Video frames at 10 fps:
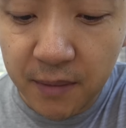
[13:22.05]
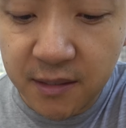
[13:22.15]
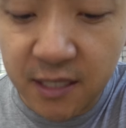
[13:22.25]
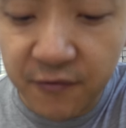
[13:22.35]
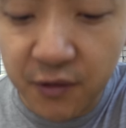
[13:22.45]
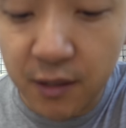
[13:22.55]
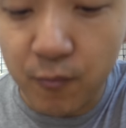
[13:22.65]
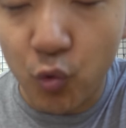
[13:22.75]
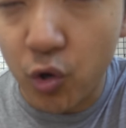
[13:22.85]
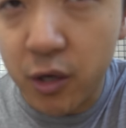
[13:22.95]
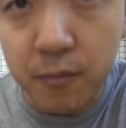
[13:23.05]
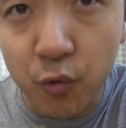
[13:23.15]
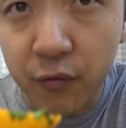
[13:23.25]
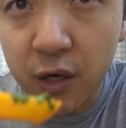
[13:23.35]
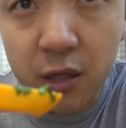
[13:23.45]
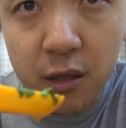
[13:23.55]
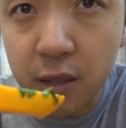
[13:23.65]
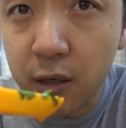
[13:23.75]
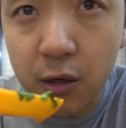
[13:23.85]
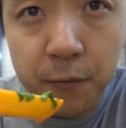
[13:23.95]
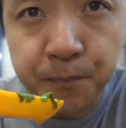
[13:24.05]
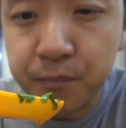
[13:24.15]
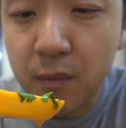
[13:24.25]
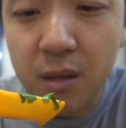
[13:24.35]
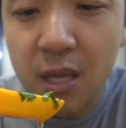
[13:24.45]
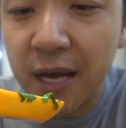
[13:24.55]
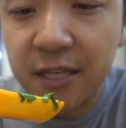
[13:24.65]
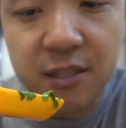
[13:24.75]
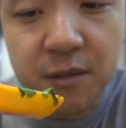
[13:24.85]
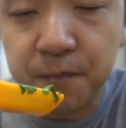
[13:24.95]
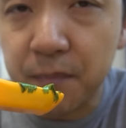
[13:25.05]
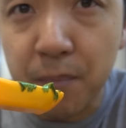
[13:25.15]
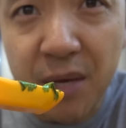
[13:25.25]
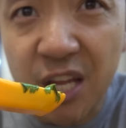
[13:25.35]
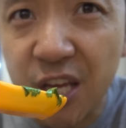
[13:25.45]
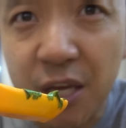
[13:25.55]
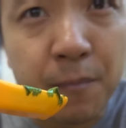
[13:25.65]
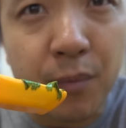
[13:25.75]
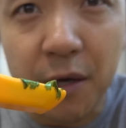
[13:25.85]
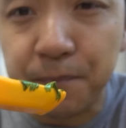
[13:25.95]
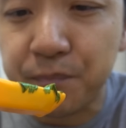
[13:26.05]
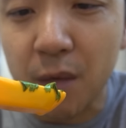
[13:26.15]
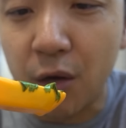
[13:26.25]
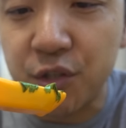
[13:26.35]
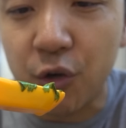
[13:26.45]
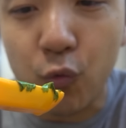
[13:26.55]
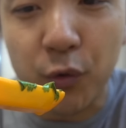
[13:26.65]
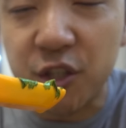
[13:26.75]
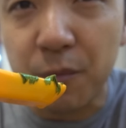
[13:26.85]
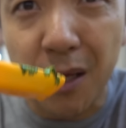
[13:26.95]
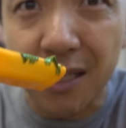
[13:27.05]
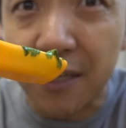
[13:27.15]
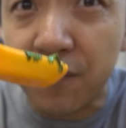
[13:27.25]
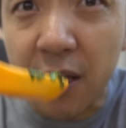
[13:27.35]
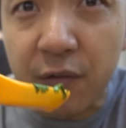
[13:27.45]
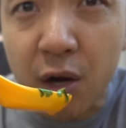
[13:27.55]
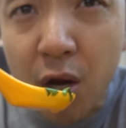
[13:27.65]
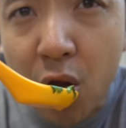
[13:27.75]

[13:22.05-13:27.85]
It's definitely more more of a clear, nice, meaty, but also winter melony flavor.